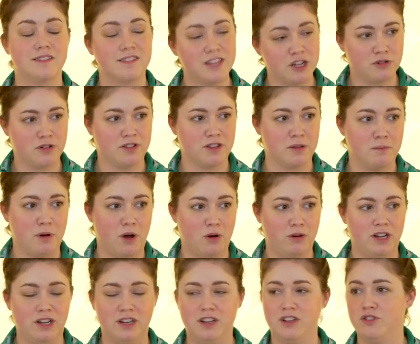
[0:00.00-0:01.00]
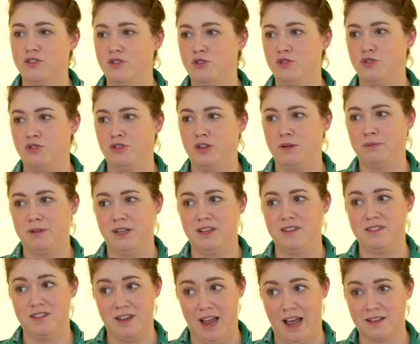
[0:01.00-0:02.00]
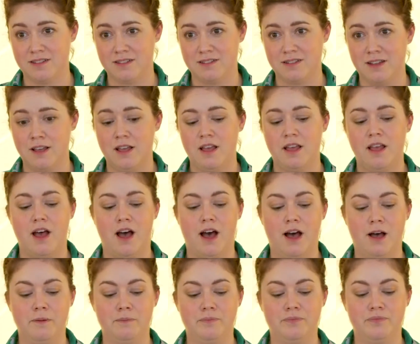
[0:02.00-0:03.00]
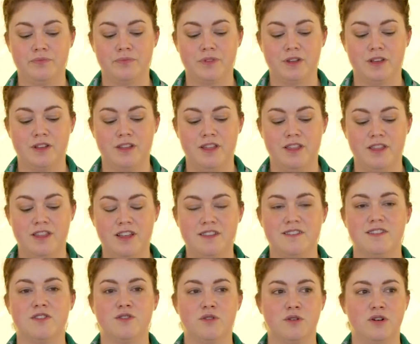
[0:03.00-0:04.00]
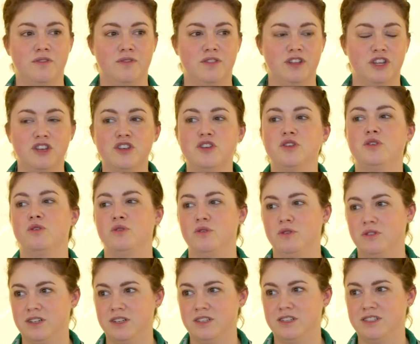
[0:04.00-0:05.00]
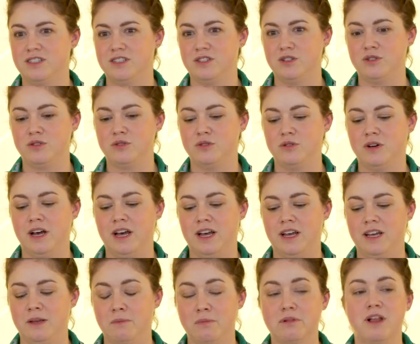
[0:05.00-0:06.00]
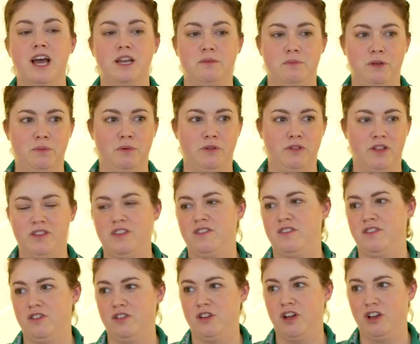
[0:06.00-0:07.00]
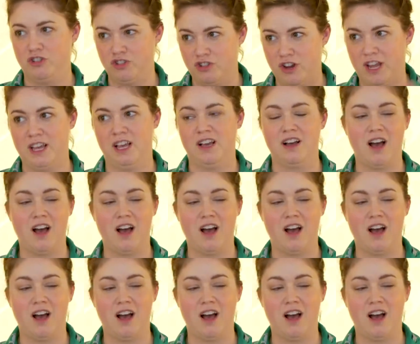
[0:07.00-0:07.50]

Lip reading: citrus component is usually placed next. This is sort of the cue to imply to people that this is a shaken